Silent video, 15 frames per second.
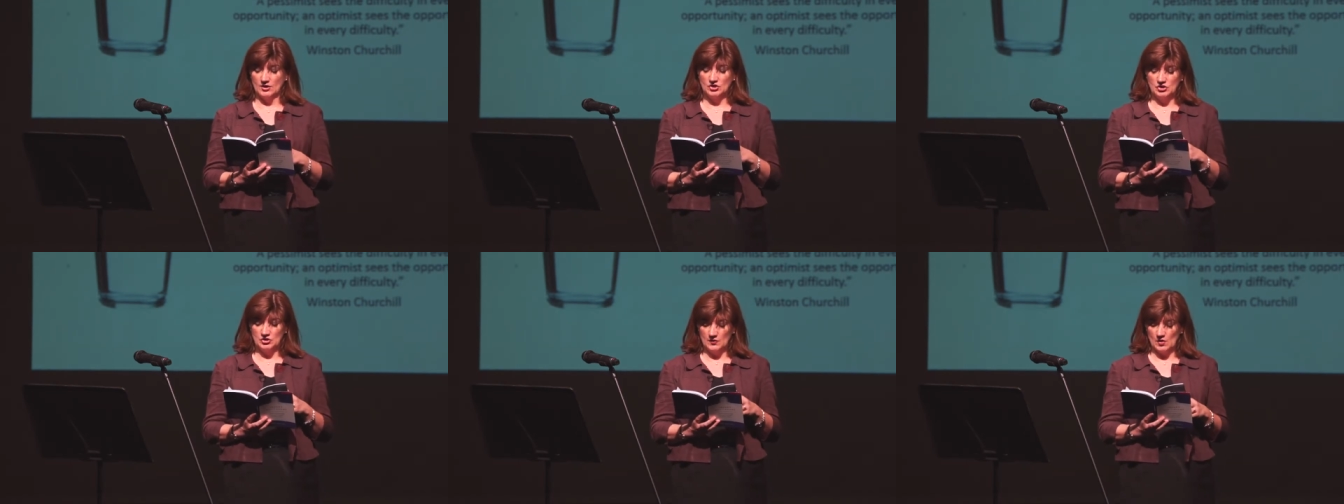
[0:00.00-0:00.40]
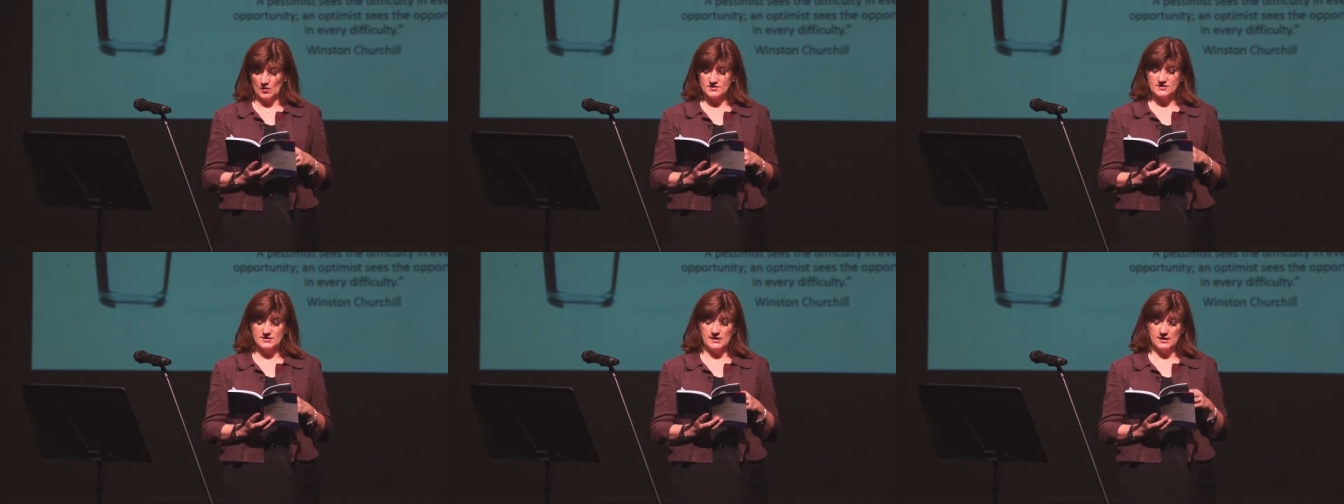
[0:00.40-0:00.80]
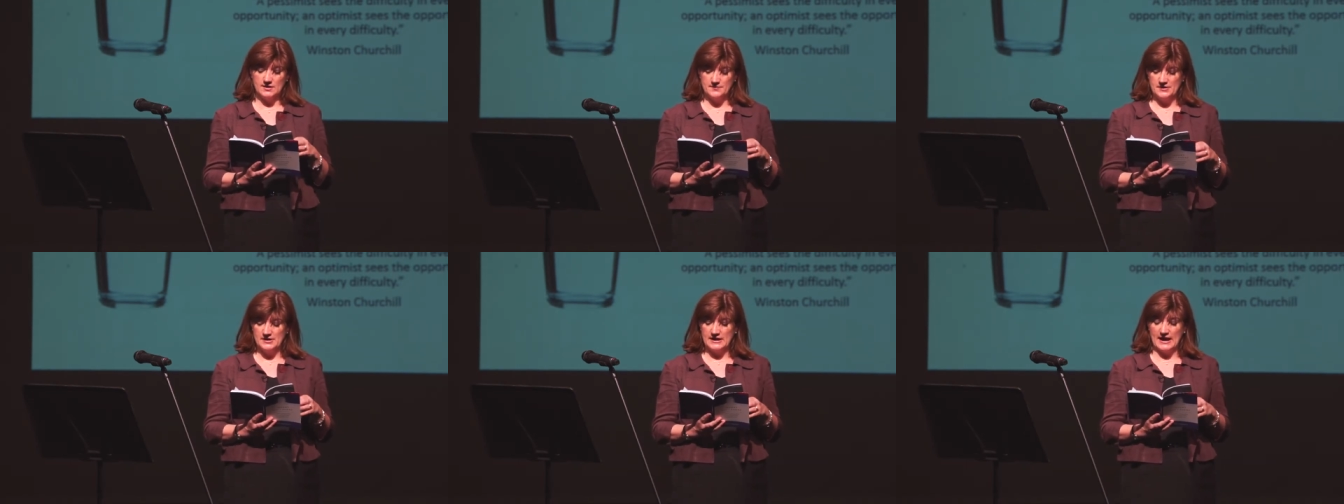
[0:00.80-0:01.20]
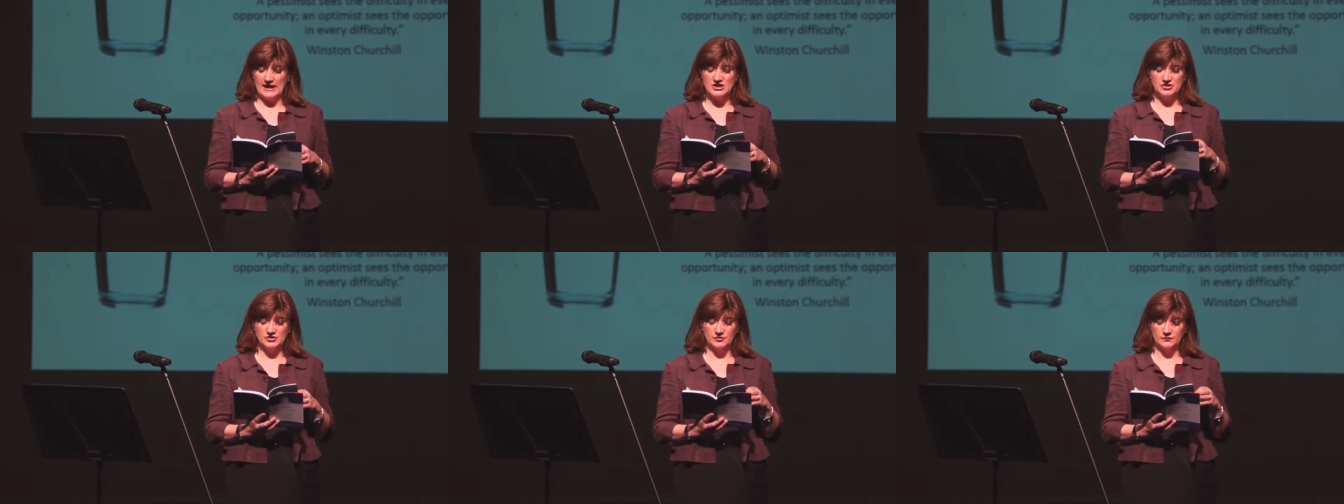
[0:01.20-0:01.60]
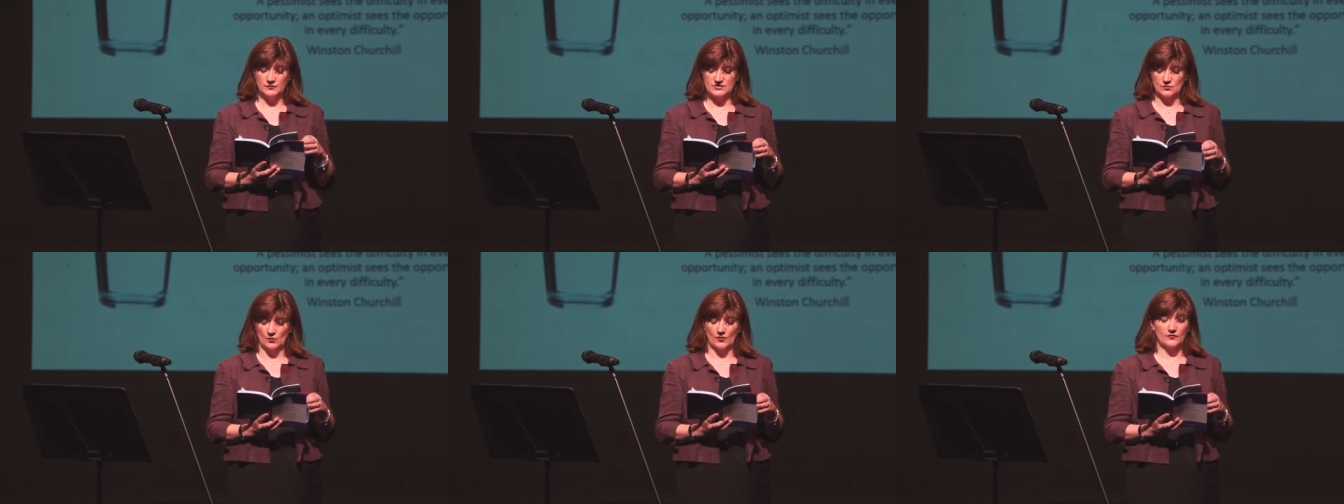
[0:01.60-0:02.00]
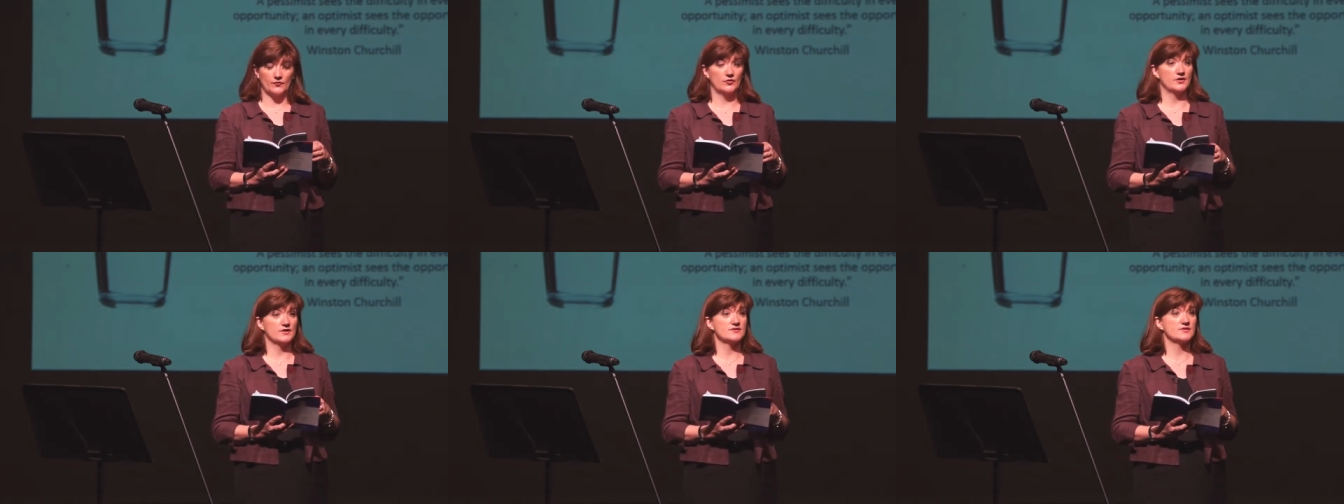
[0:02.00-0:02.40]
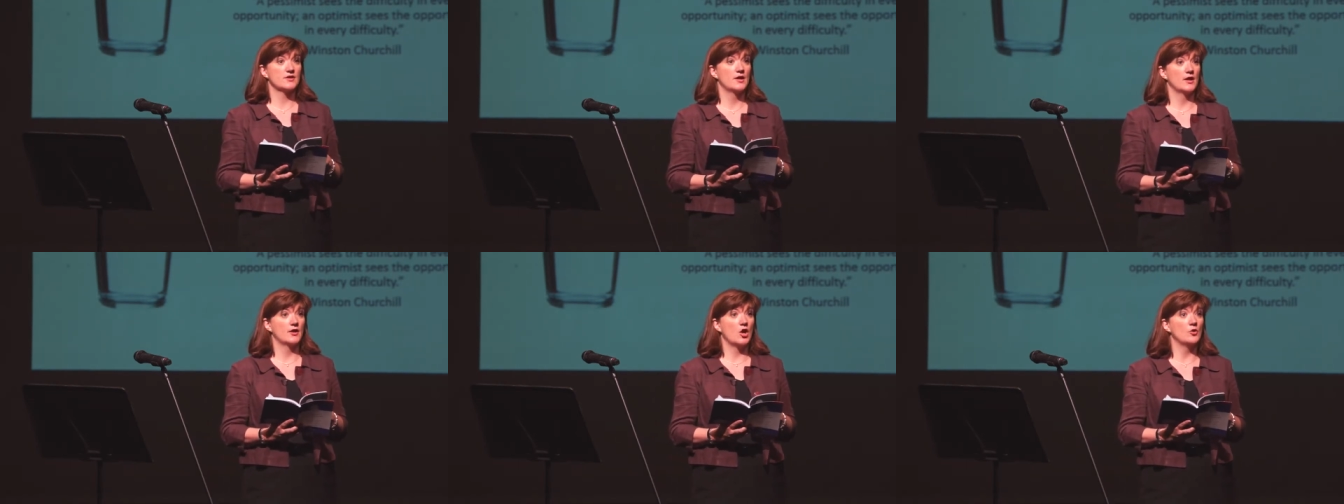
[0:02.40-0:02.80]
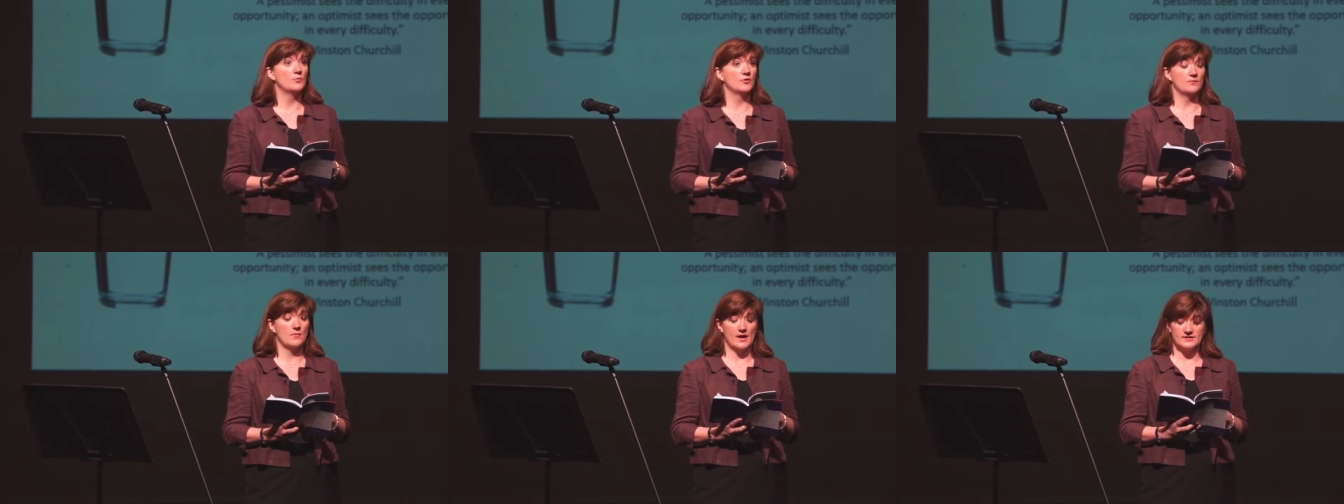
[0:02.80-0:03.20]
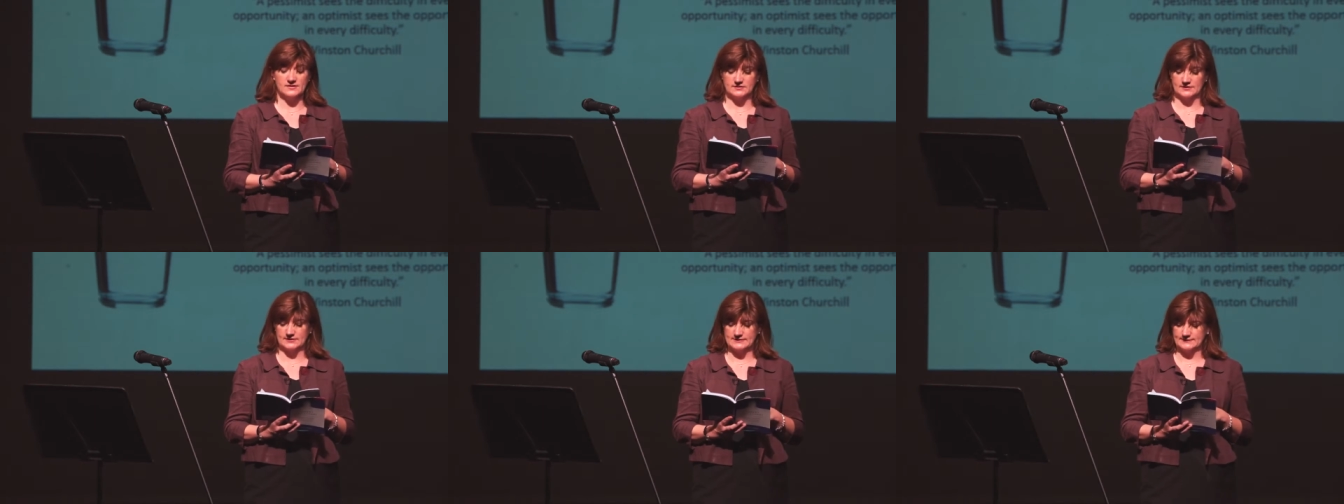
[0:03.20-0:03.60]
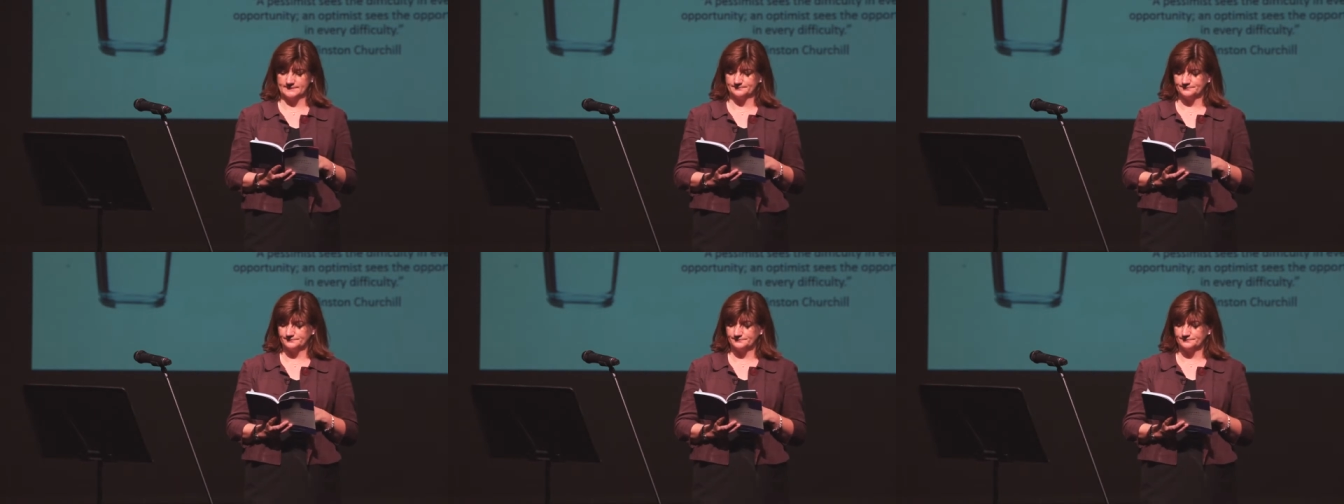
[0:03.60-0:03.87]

curiosity, communication, resourcefulness, and open-mindedness.